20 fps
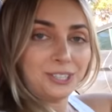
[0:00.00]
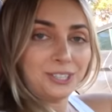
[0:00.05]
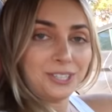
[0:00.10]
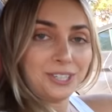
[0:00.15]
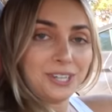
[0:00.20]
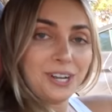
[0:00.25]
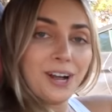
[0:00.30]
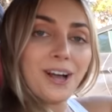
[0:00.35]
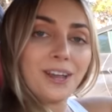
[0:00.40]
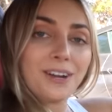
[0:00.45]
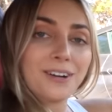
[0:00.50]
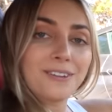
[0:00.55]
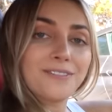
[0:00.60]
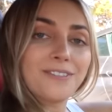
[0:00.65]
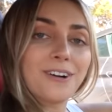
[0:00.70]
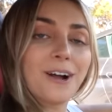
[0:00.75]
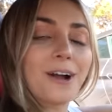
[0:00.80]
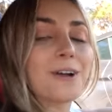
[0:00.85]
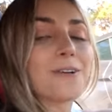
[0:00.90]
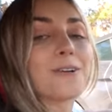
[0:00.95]
she caught on
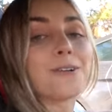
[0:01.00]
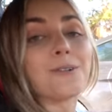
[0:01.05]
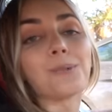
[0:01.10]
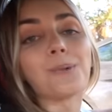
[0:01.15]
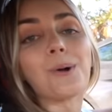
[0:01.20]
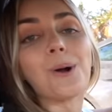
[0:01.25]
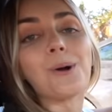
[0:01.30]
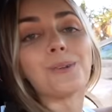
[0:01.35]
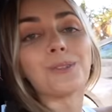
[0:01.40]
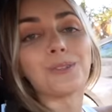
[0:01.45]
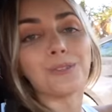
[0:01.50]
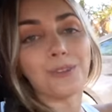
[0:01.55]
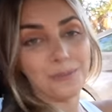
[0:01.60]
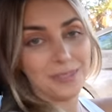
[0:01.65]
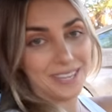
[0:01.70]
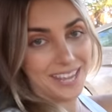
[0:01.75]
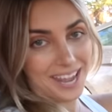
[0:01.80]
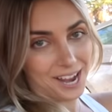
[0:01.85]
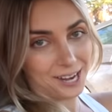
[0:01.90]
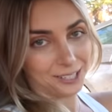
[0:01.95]
fire and rose from
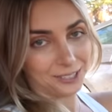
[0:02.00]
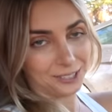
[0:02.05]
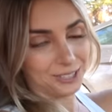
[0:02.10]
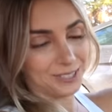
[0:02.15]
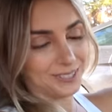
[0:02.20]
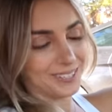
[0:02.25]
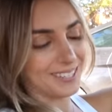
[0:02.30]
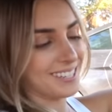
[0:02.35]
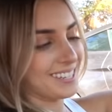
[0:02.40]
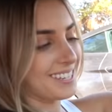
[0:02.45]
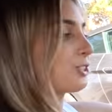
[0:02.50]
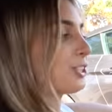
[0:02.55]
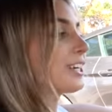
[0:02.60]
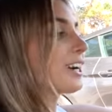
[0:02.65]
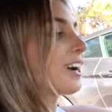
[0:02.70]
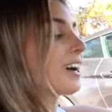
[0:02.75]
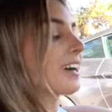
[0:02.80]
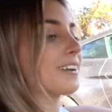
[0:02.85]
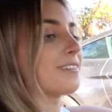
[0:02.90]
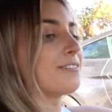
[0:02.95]
the ashes. She
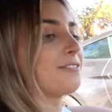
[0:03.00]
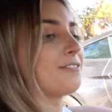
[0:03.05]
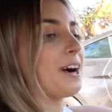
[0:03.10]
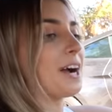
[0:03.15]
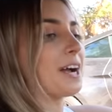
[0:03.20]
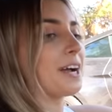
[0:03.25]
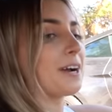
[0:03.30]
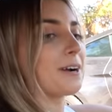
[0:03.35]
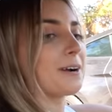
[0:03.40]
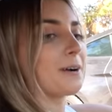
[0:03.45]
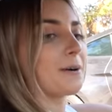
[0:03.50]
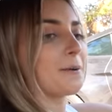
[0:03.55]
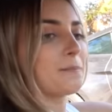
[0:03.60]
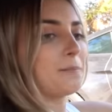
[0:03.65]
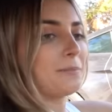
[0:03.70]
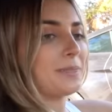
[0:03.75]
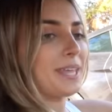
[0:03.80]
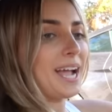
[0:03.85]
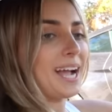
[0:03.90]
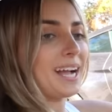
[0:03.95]
caught on fire
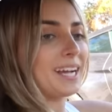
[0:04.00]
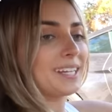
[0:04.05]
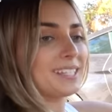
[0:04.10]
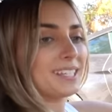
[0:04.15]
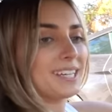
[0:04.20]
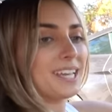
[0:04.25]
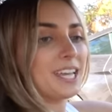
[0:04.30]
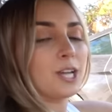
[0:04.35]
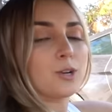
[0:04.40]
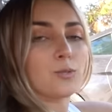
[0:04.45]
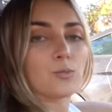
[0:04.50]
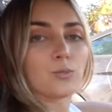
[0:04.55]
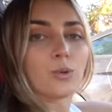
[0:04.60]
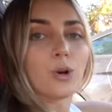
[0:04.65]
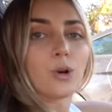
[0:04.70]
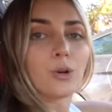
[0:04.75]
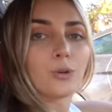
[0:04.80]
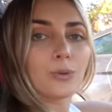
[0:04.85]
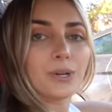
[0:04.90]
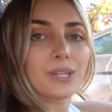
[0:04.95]
at a
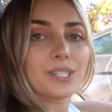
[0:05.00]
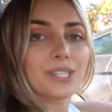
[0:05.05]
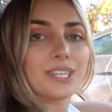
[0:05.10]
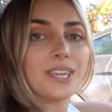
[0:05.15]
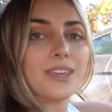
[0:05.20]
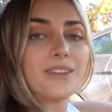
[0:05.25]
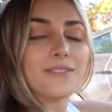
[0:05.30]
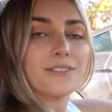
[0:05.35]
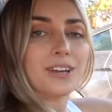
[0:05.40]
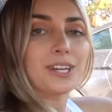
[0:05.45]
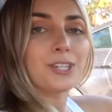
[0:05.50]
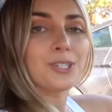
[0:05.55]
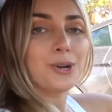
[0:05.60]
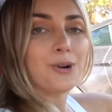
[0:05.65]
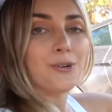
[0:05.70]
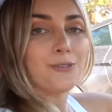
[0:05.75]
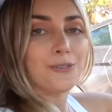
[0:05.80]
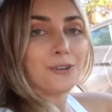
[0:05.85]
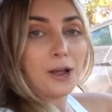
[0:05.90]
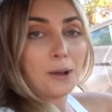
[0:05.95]
road racing event
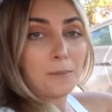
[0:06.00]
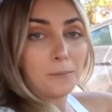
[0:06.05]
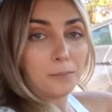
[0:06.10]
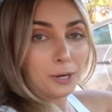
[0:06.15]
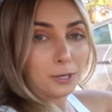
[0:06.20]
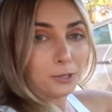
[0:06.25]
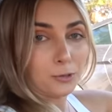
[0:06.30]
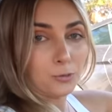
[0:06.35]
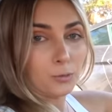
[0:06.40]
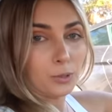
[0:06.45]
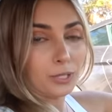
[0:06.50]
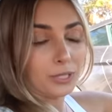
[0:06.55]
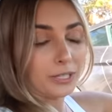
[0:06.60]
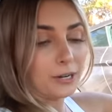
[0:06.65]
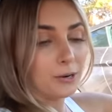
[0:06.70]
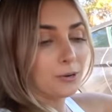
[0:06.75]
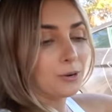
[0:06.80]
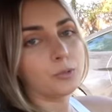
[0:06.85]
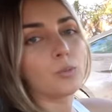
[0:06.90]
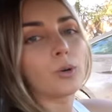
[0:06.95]
over at Button
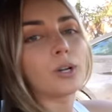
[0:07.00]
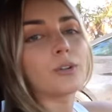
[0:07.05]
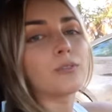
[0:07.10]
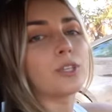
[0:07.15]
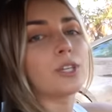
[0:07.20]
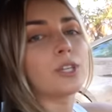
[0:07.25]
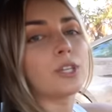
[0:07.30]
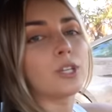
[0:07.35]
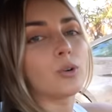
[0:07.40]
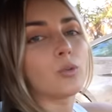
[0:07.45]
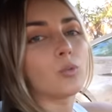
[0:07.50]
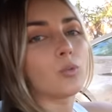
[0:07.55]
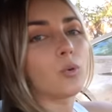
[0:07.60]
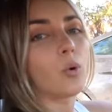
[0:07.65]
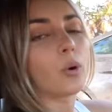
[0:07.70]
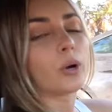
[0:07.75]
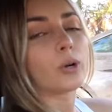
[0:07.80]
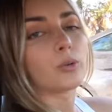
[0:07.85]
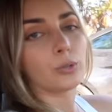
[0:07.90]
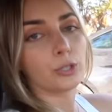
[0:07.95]
Willow. One of the
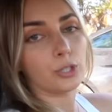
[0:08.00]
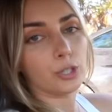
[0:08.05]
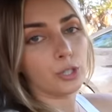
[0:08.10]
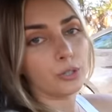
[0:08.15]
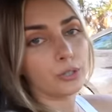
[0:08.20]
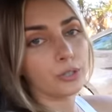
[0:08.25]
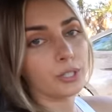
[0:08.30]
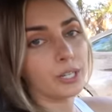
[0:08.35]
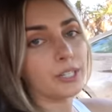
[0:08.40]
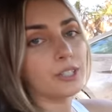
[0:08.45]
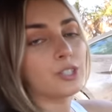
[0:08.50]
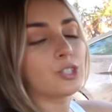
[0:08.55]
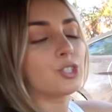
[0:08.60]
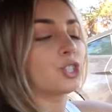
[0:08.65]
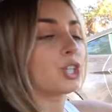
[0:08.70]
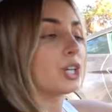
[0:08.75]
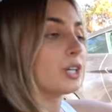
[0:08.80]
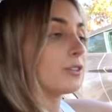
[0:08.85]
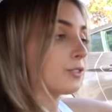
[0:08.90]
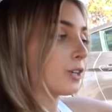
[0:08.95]
oil return lines
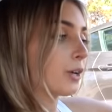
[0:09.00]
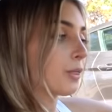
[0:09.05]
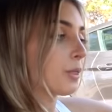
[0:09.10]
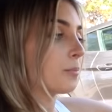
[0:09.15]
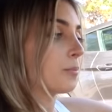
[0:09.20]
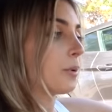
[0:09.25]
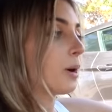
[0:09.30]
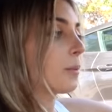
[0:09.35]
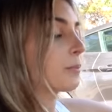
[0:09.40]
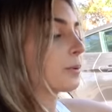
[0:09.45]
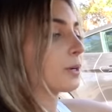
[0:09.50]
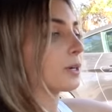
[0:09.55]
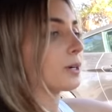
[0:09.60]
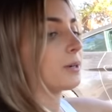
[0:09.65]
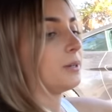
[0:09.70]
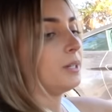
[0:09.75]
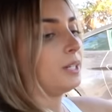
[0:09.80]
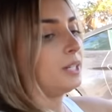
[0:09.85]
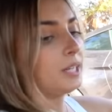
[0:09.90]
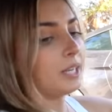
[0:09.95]
chafed on the
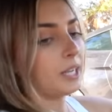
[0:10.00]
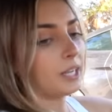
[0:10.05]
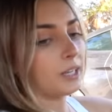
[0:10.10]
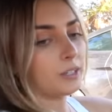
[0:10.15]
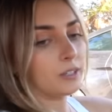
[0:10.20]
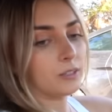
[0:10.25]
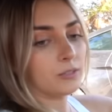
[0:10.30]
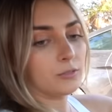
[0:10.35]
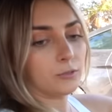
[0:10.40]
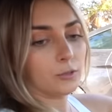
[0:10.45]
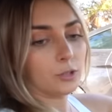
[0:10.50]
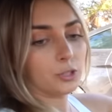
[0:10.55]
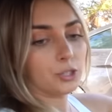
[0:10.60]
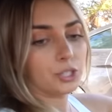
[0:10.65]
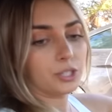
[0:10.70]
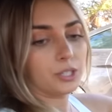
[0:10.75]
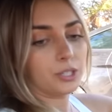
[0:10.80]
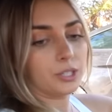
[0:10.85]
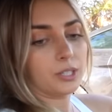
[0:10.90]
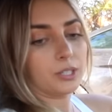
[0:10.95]
bumper and
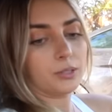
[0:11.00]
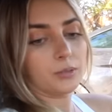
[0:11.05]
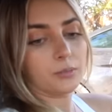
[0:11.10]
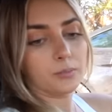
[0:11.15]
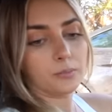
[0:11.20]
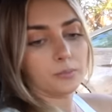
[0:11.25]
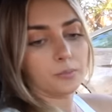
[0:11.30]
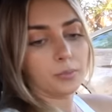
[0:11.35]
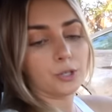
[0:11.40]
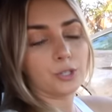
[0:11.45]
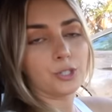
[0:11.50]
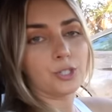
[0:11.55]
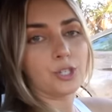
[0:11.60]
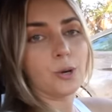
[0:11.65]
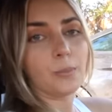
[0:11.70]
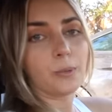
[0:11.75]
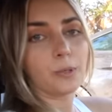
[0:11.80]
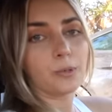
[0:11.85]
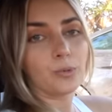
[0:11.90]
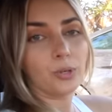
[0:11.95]
unfortunately burst
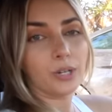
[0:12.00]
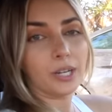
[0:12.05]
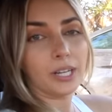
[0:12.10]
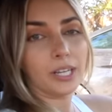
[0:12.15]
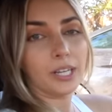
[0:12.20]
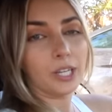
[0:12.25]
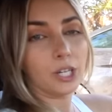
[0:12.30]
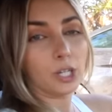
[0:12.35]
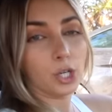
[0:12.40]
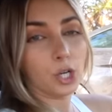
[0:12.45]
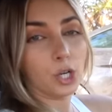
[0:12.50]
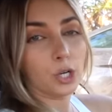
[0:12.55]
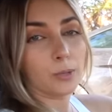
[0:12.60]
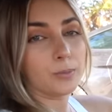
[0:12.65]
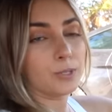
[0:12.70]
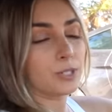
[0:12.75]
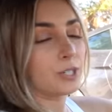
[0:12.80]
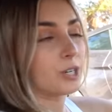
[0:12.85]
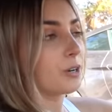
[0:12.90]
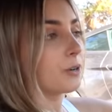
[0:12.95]
open when I hit a
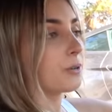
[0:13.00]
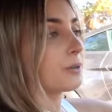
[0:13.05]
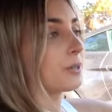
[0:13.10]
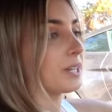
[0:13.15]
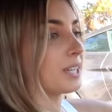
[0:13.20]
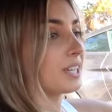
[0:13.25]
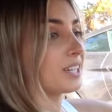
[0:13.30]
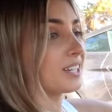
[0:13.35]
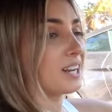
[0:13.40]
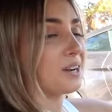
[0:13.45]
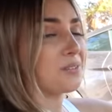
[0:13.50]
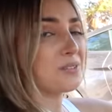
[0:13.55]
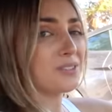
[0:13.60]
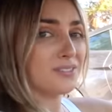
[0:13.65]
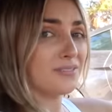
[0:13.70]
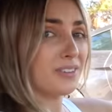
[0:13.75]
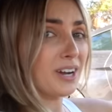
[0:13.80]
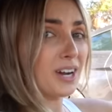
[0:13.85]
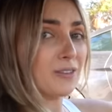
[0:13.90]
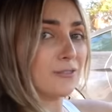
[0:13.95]
curbstone, and I was
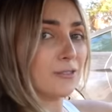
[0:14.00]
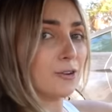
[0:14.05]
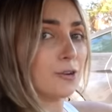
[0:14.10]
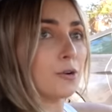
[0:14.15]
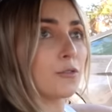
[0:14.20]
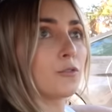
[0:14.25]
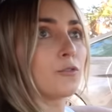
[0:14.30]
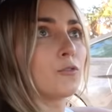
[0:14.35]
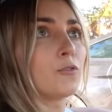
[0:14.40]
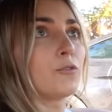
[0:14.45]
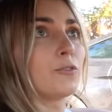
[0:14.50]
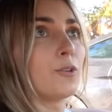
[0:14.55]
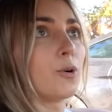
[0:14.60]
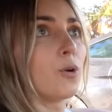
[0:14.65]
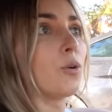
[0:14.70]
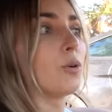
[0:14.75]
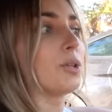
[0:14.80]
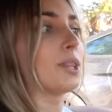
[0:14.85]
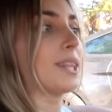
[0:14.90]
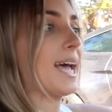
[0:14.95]
on fire for a
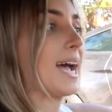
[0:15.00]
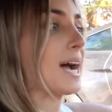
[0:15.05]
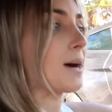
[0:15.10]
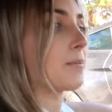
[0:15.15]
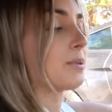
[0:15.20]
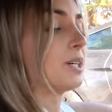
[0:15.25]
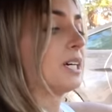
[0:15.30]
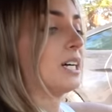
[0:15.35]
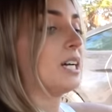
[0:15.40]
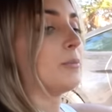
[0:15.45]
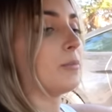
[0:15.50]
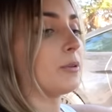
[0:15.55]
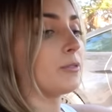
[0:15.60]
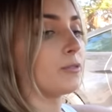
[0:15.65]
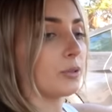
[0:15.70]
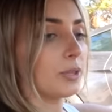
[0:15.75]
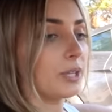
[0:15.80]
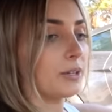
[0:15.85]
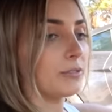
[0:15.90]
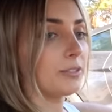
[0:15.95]
full lap
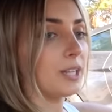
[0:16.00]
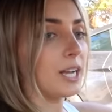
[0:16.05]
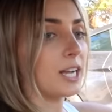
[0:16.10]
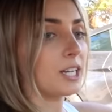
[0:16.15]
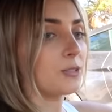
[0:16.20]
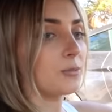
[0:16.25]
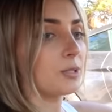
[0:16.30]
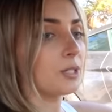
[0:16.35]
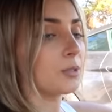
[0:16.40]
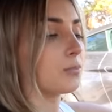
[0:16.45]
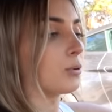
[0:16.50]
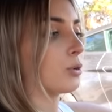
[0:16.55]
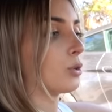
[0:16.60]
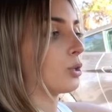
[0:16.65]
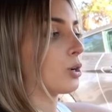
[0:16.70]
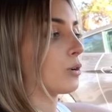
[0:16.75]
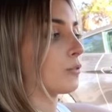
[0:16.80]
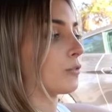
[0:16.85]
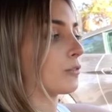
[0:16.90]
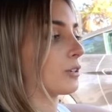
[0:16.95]
before they flagged me to
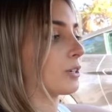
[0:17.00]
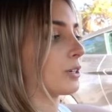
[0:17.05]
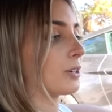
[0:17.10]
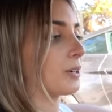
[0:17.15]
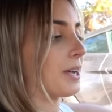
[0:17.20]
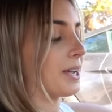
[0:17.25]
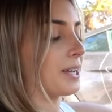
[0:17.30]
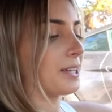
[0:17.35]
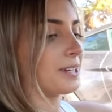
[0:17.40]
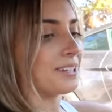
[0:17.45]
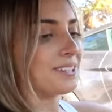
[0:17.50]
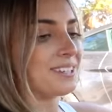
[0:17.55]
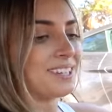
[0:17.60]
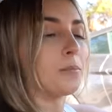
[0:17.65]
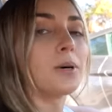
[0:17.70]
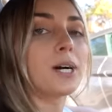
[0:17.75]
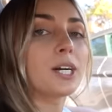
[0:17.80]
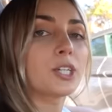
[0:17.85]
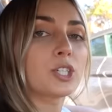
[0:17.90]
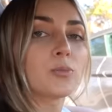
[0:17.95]
pull over, and
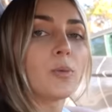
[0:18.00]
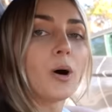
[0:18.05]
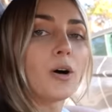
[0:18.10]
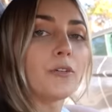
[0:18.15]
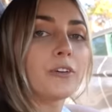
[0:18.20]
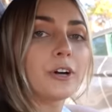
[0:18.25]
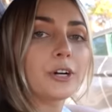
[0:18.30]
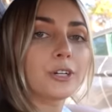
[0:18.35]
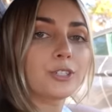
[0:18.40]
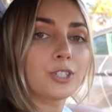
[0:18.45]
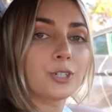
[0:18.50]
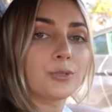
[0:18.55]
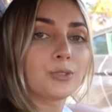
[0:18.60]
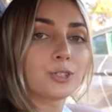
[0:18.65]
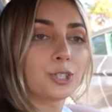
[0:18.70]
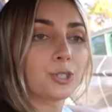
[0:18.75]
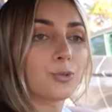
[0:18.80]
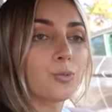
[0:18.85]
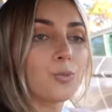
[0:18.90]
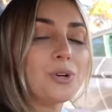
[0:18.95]
my small fire
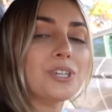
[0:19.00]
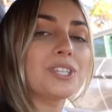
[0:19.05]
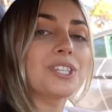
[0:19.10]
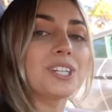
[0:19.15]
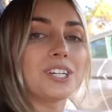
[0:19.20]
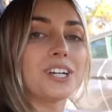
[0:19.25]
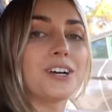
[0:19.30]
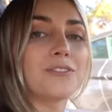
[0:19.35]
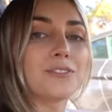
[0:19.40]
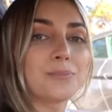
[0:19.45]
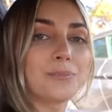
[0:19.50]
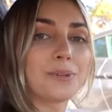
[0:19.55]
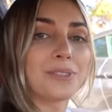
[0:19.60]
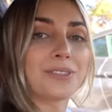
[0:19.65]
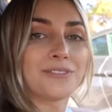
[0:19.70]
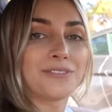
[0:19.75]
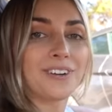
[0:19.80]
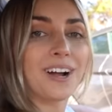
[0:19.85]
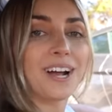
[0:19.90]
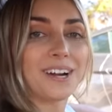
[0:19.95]
extinguisher wasn't enough to put
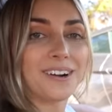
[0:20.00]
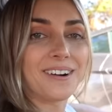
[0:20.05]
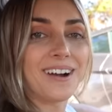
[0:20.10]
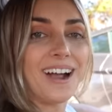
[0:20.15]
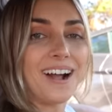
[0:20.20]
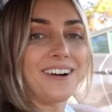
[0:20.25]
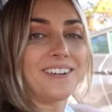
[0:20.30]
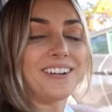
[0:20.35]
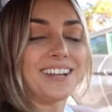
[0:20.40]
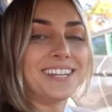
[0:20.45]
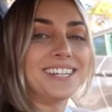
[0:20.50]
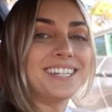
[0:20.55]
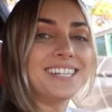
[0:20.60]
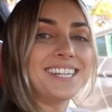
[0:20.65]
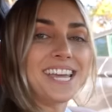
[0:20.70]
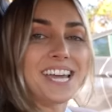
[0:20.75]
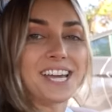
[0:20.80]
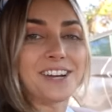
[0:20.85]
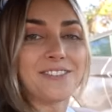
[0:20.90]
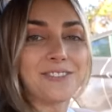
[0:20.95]
the fire out, and
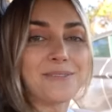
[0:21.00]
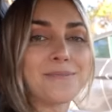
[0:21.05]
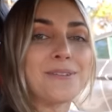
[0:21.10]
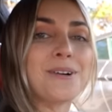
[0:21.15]
Dan from